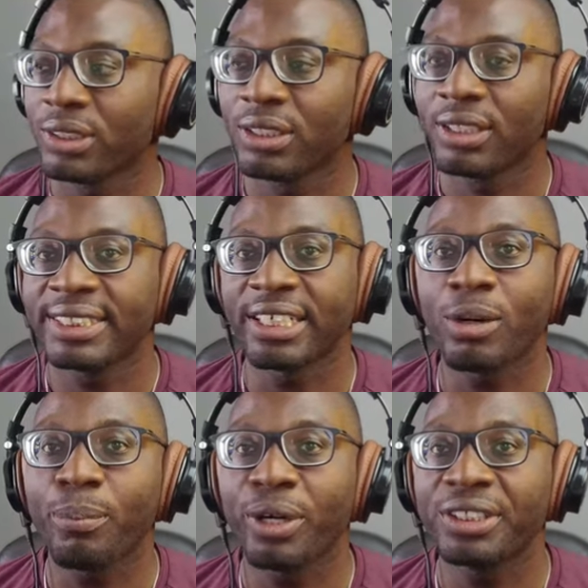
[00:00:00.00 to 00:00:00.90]
The
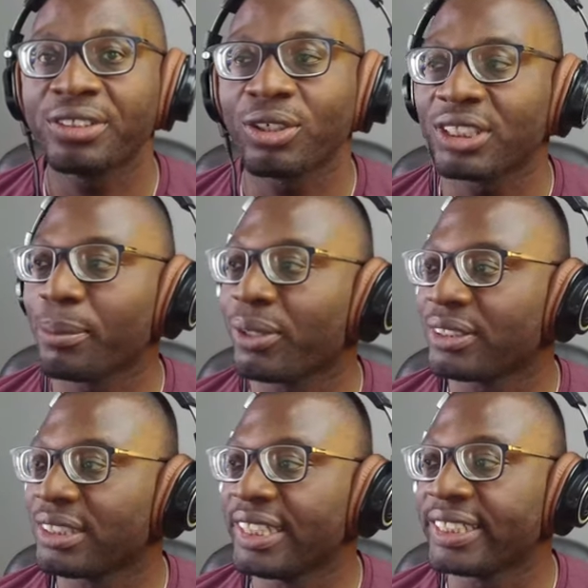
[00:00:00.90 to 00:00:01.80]
second point talks about
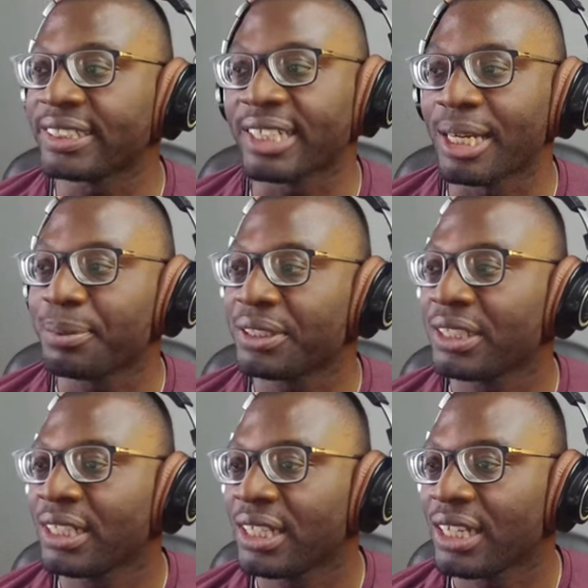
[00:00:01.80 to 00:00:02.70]
data types,
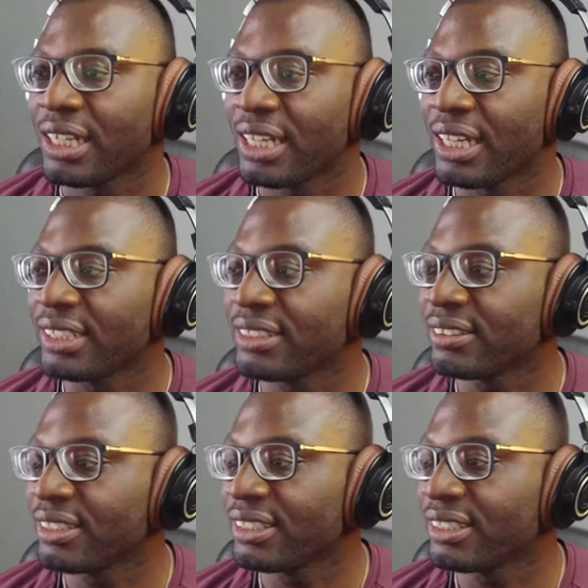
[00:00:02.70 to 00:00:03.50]
and in, it